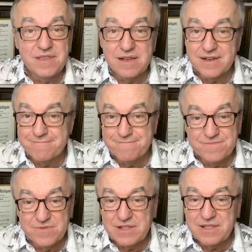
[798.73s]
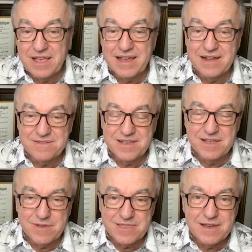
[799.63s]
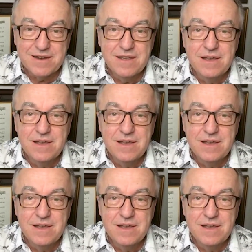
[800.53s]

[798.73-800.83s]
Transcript: well, hang on, I'll tell you about that.